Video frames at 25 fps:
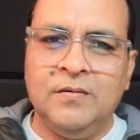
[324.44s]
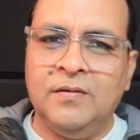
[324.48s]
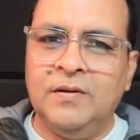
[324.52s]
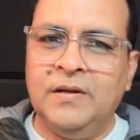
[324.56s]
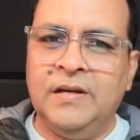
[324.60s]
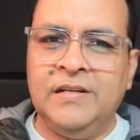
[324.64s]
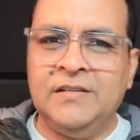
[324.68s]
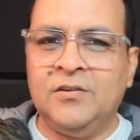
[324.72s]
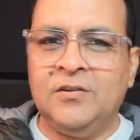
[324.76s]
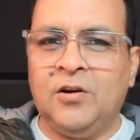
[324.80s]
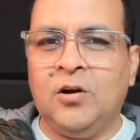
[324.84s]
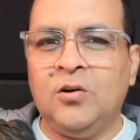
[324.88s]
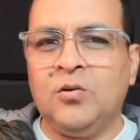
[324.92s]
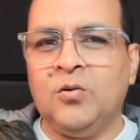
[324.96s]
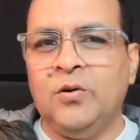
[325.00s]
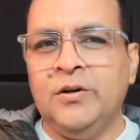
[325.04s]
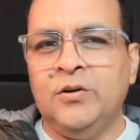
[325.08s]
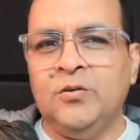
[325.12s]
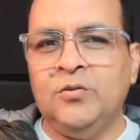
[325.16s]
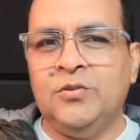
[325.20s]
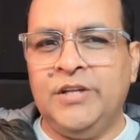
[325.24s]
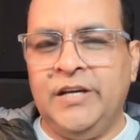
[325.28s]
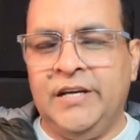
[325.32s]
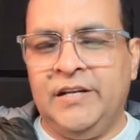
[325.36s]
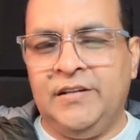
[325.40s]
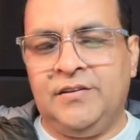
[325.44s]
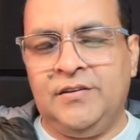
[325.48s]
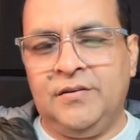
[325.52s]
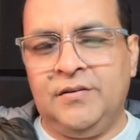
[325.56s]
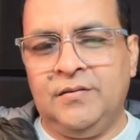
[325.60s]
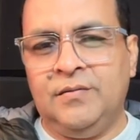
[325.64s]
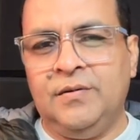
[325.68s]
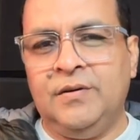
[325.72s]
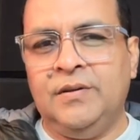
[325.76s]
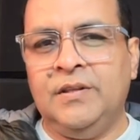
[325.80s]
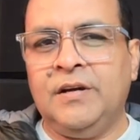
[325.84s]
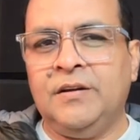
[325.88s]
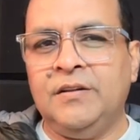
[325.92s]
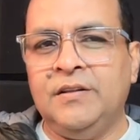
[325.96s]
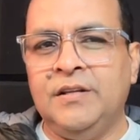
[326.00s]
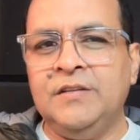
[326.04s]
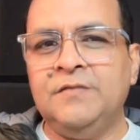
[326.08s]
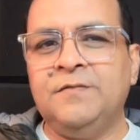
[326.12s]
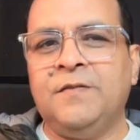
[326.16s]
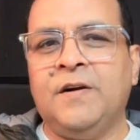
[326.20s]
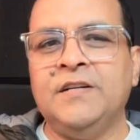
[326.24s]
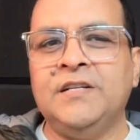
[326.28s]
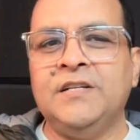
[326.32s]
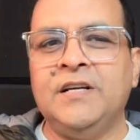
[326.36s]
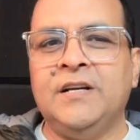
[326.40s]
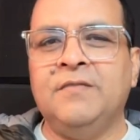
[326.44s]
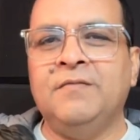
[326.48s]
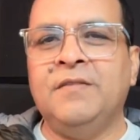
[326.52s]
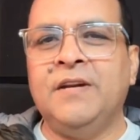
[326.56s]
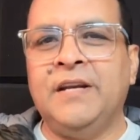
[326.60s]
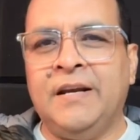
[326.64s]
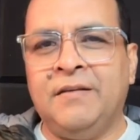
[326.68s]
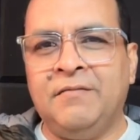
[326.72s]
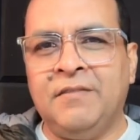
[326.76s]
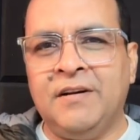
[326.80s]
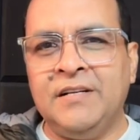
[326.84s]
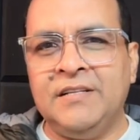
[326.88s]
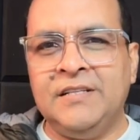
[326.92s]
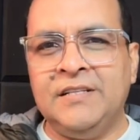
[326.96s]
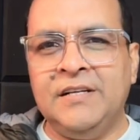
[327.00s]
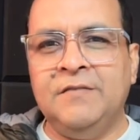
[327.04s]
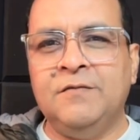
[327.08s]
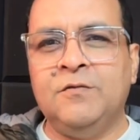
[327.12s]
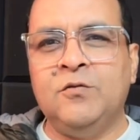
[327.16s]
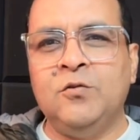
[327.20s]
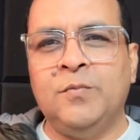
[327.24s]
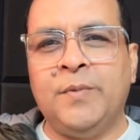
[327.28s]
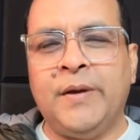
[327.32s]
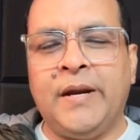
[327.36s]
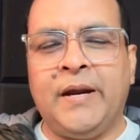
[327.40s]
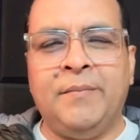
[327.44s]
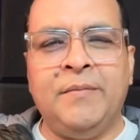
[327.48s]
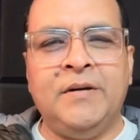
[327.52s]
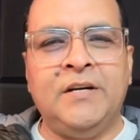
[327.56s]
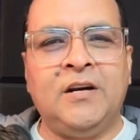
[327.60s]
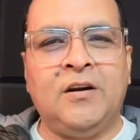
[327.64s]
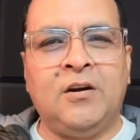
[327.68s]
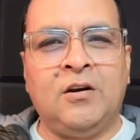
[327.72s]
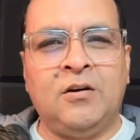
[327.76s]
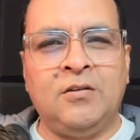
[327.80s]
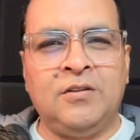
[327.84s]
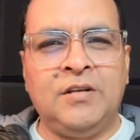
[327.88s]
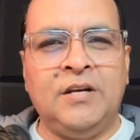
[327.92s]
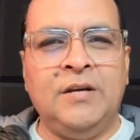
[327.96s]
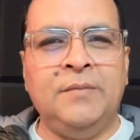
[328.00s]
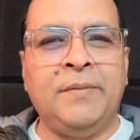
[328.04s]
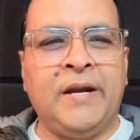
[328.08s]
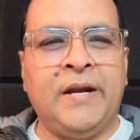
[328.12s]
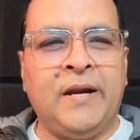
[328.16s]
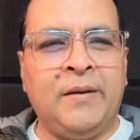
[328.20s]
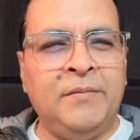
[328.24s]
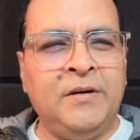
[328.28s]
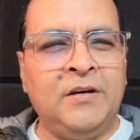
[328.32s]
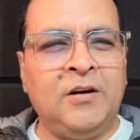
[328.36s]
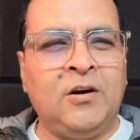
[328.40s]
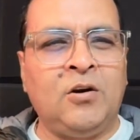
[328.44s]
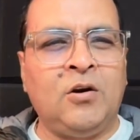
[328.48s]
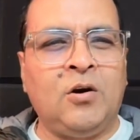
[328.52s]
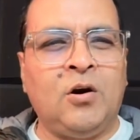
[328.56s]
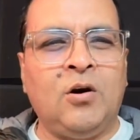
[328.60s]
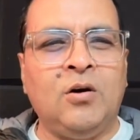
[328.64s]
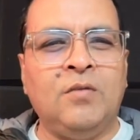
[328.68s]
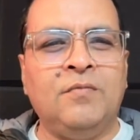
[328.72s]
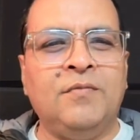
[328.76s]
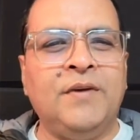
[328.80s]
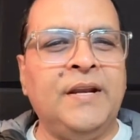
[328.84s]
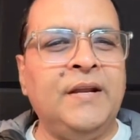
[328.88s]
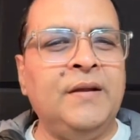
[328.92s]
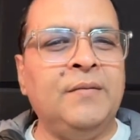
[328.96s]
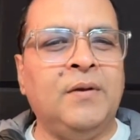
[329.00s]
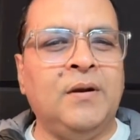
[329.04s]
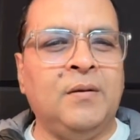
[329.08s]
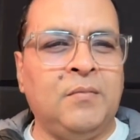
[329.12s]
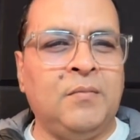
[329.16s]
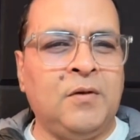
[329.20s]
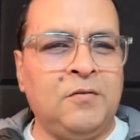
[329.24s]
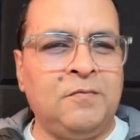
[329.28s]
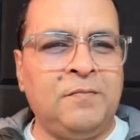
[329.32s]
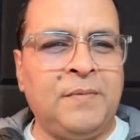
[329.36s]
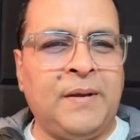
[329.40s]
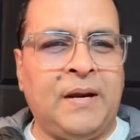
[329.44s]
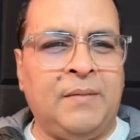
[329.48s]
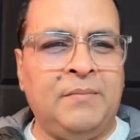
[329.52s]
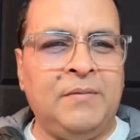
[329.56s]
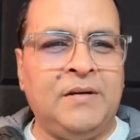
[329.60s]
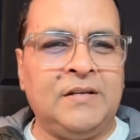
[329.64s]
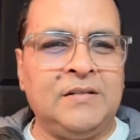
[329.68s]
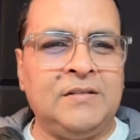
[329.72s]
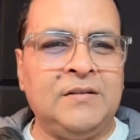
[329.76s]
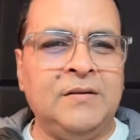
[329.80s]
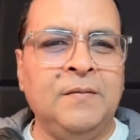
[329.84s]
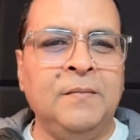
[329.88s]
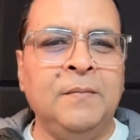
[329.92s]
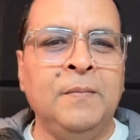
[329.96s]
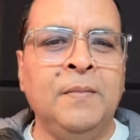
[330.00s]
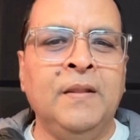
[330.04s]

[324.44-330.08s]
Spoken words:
is not going to change. This function will never receive 2 parameter or 3 parameter or variable number of parameters.